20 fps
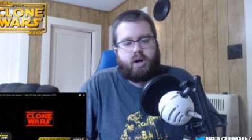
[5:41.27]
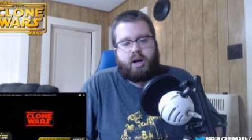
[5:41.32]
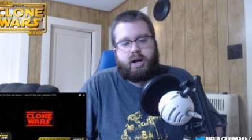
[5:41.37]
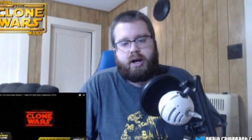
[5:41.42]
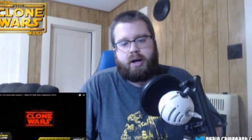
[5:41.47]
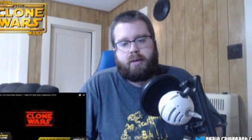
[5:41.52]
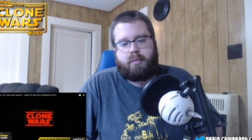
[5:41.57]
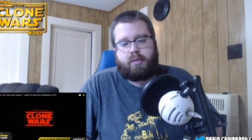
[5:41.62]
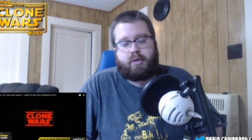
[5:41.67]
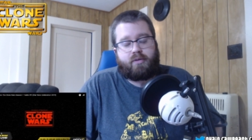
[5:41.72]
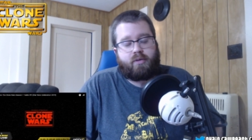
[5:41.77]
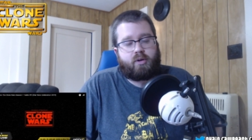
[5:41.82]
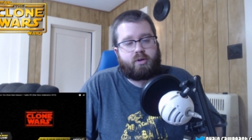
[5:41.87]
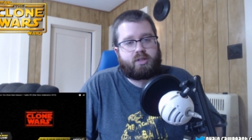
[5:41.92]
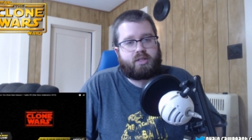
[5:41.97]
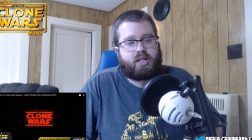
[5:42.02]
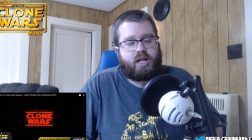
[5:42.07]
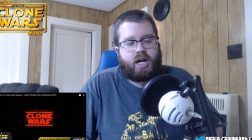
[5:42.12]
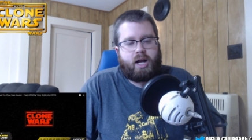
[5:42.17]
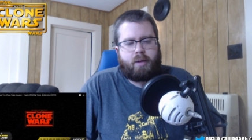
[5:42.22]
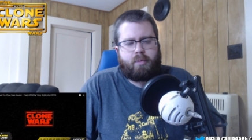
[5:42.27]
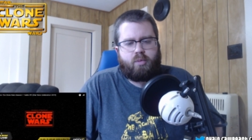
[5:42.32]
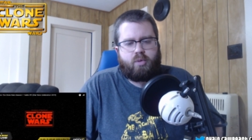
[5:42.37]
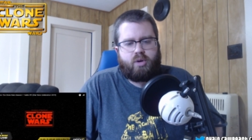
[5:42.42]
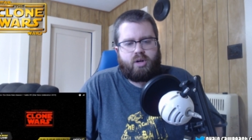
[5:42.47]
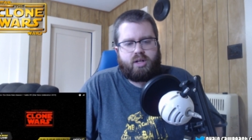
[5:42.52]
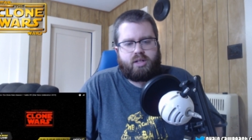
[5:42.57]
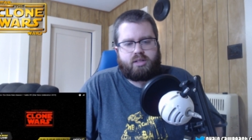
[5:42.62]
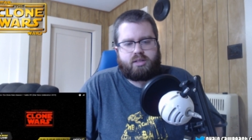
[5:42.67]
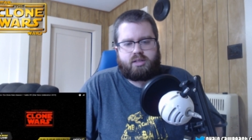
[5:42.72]
Um, the first time
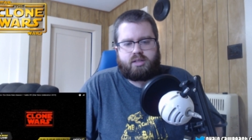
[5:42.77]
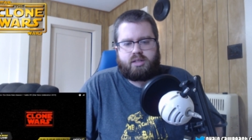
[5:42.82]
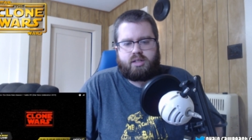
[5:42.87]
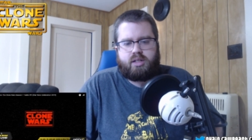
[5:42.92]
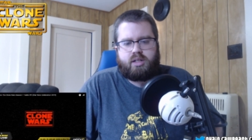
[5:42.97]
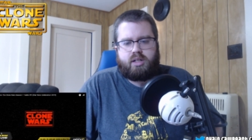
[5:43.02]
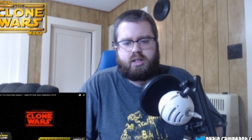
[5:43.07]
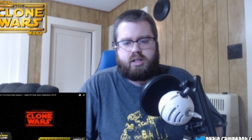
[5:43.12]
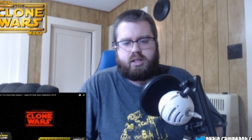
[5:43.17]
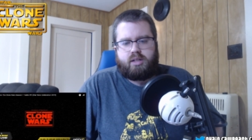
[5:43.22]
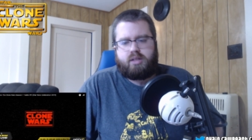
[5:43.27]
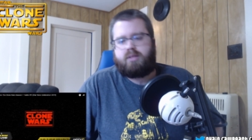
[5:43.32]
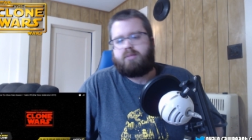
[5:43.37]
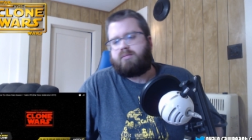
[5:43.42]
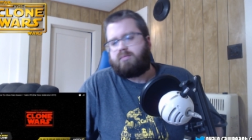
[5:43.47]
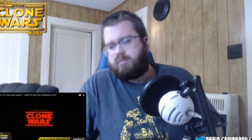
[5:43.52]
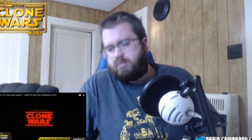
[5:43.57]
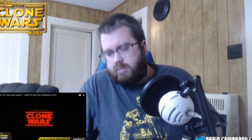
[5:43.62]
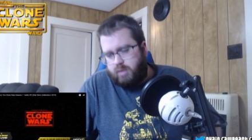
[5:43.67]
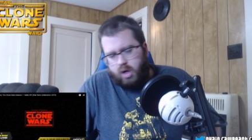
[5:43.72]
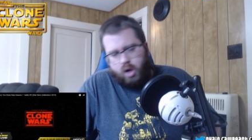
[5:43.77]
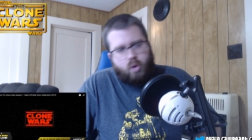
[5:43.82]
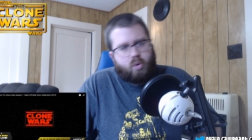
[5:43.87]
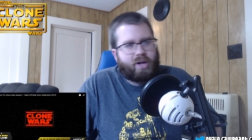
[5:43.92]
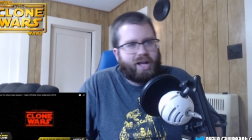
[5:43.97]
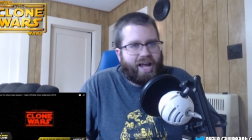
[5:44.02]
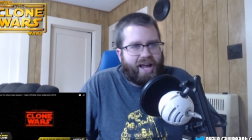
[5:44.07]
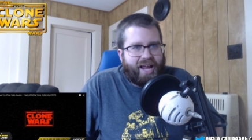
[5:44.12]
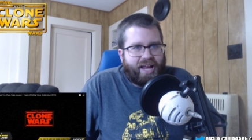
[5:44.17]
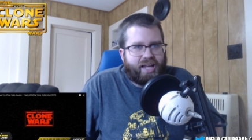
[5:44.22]
was
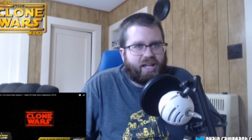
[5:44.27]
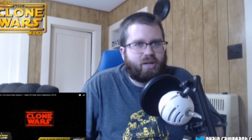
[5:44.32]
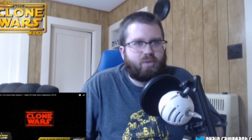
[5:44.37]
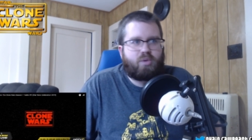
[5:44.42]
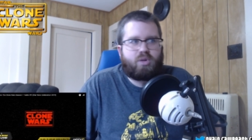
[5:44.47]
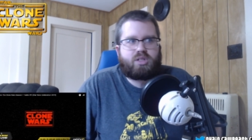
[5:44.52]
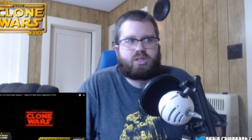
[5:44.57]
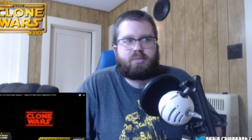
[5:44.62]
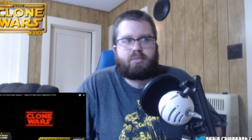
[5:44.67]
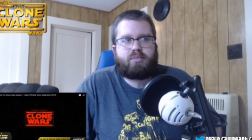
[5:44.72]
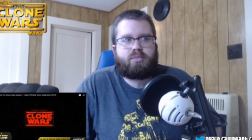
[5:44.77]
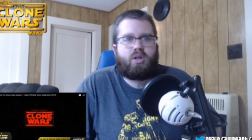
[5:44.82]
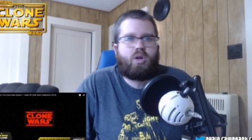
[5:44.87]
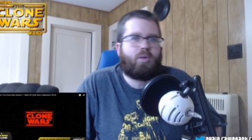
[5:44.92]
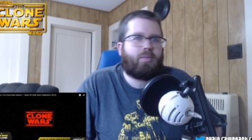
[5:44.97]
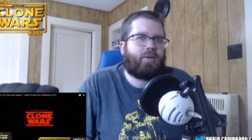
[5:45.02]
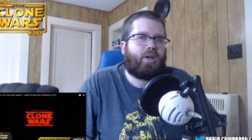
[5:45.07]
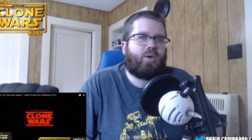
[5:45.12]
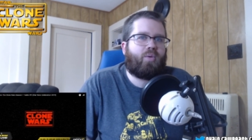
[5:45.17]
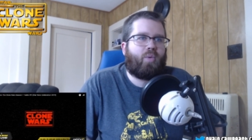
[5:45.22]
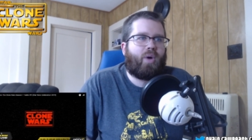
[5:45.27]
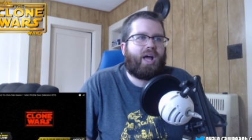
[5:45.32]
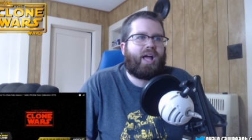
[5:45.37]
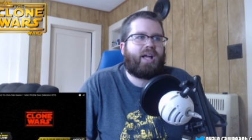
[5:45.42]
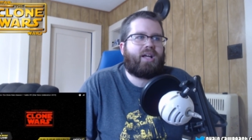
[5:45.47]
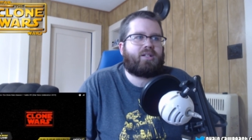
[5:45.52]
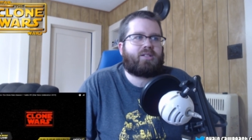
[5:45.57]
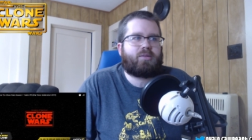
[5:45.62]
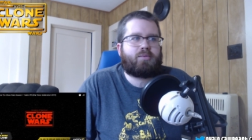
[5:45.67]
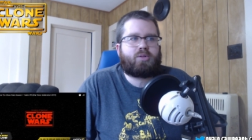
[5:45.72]
okay. It wasn't blowing me
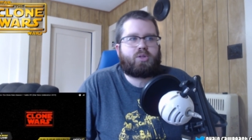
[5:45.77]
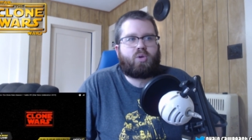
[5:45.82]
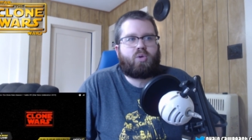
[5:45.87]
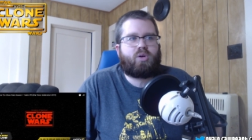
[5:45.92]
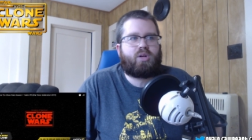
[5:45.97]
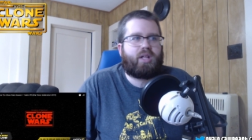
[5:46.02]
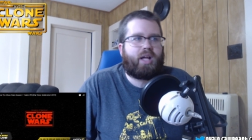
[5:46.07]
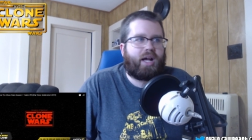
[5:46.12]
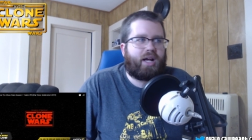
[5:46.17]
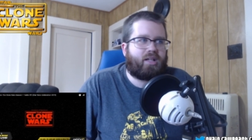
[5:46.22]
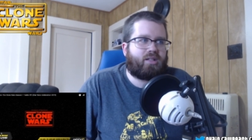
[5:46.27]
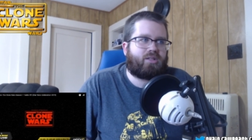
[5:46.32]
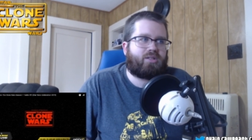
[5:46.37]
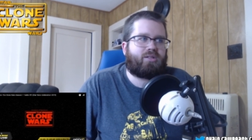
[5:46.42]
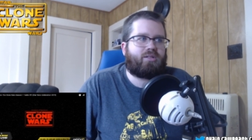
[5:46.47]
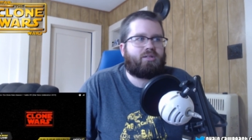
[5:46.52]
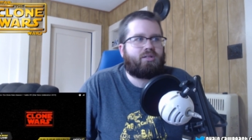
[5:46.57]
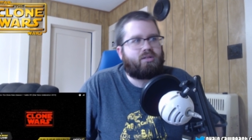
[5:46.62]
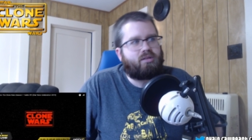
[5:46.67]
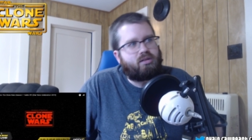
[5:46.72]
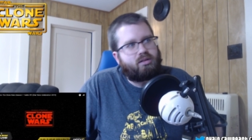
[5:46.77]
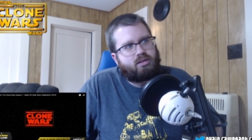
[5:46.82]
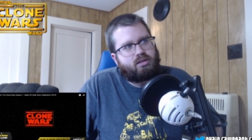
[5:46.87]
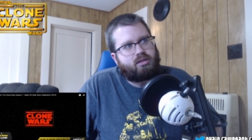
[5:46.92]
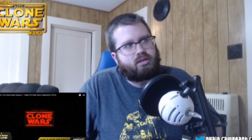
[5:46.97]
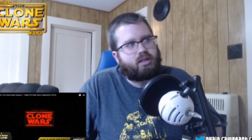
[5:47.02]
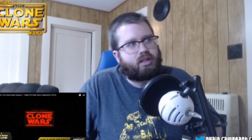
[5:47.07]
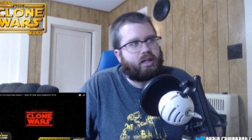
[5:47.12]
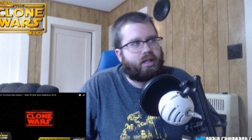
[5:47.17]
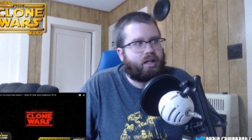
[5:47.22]
away. Some storylines are
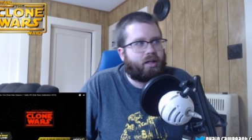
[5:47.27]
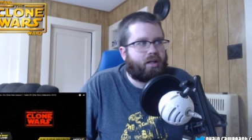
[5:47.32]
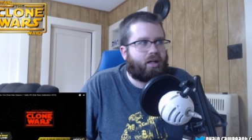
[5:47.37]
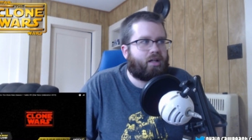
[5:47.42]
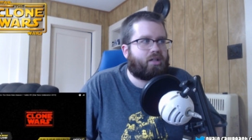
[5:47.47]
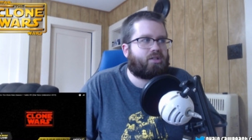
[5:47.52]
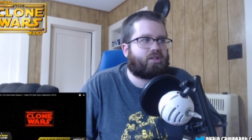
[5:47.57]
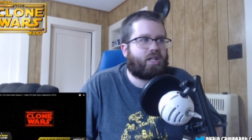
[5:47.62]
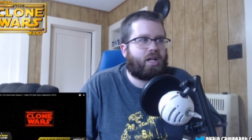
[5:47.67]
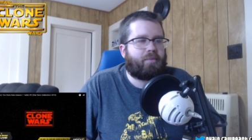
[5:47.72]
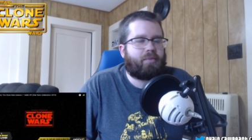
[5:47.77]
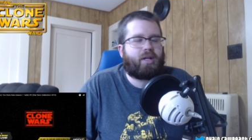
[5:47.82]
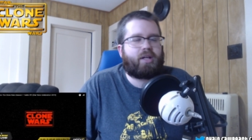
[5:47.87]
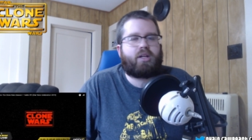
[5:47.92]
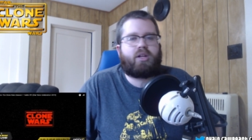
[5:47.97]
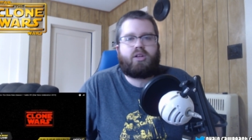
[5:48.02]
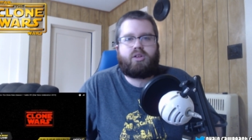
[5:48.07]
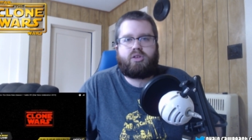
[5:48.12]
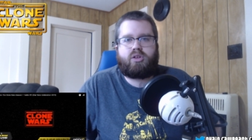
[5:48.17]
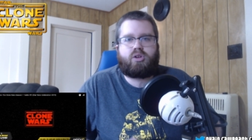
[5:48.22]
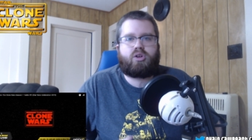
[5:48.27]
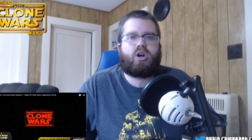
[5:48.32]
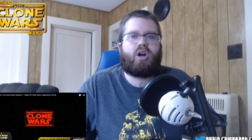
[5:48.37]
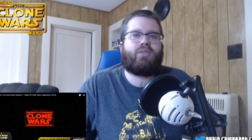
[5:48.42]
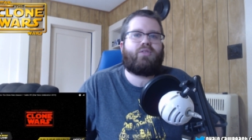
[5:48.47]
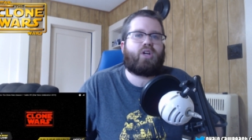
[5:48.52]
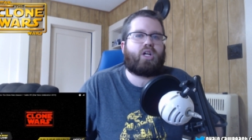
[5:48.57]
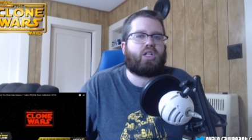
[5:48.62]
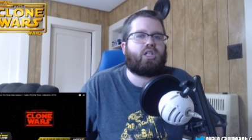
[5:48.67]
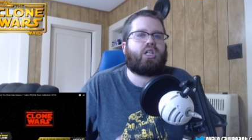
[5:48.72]
oh, okay. I understand. Like, you know, they're
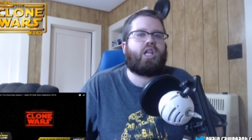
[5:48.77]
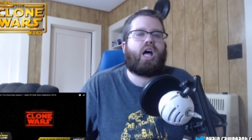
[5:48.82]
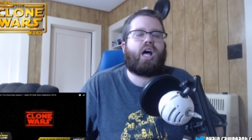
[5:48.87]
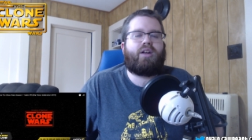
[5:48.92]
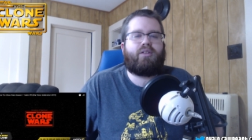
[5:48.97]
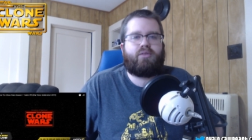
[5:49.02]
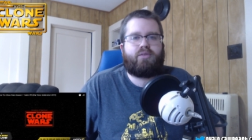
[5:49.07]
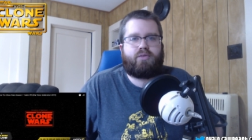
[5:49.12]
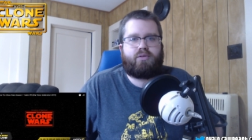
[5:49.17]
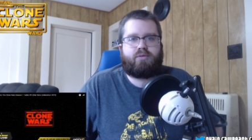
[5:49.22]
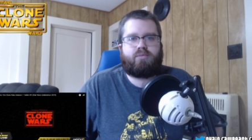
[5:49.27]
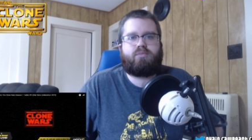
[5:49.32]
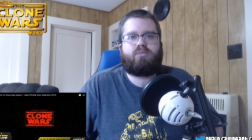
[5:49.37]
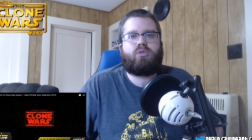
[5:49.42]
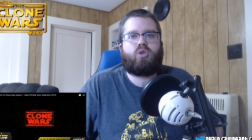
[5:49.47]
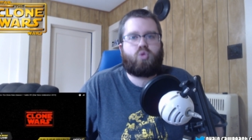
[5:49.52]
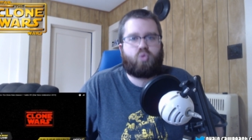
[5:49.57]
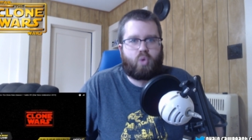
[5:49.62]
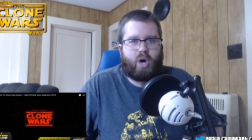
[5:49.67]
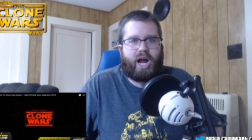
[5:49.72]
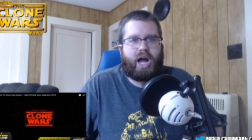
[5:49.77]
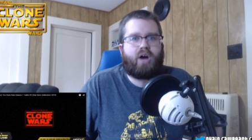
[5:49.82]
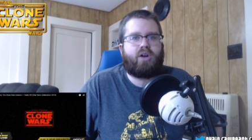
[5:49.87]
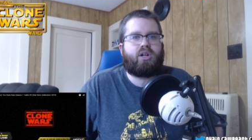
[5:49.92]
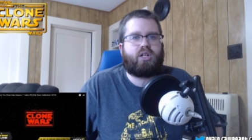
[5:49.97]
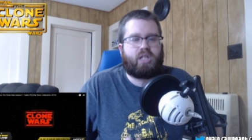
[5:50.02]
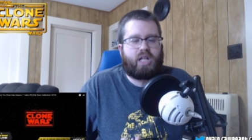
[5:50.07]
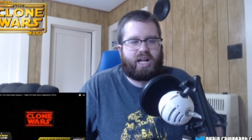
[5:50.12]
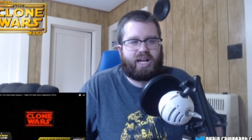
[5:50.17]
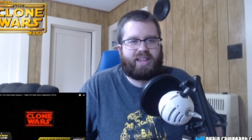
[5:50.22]
covering a lot of ground, a
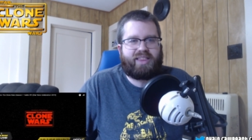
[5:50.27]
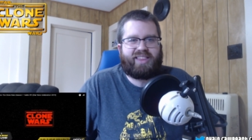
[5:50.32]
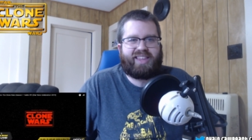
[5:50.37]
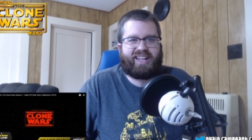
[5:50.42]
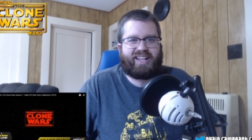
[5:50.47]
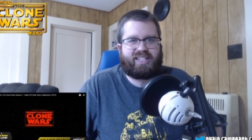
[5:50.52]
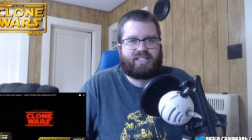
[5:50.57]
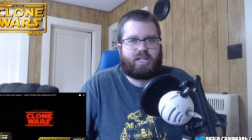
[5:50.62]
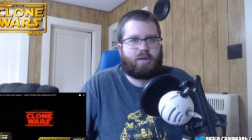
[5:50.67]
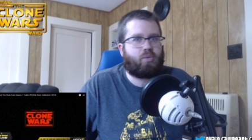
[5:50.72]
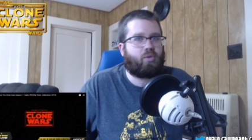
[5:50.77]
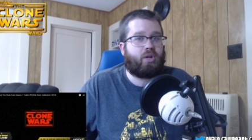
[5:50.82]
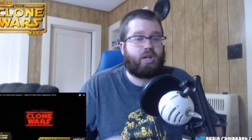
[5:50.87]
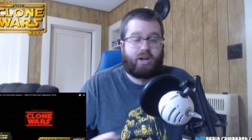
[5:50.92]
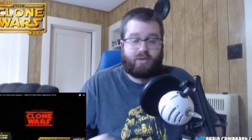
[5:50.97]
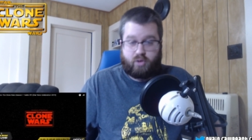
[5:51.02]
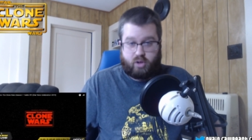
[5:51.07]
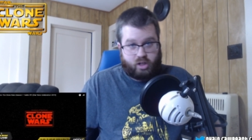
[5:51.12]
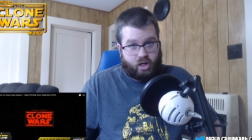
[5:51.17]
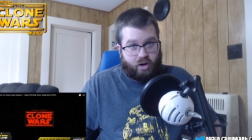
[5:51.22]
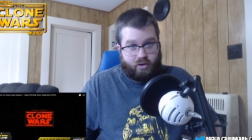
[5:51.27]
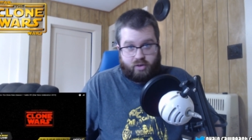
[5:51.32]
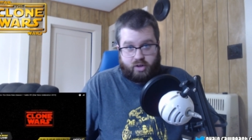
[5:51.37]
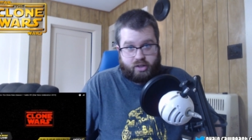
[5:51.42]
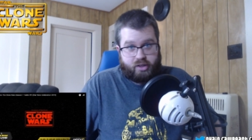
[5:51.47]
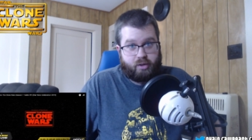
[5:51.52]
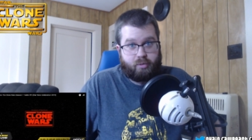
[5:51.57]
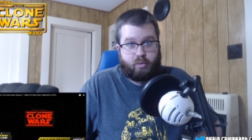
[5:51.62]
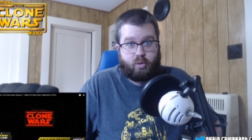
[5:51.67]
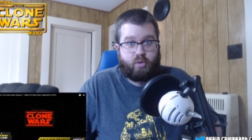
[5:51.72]
lot of things that were never covered
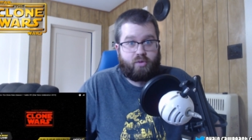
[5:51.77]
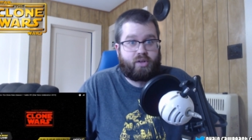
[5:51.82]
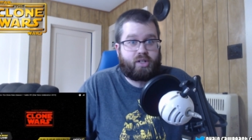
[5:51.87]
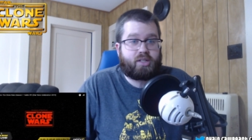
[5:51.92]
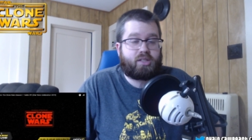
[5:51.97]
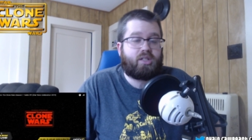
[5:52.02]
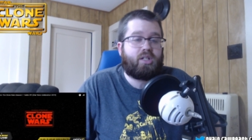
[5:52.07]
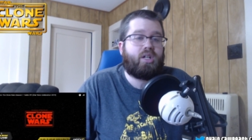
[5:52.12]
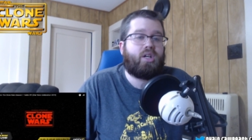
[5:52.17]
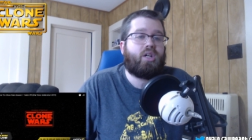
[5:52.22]
in the movies.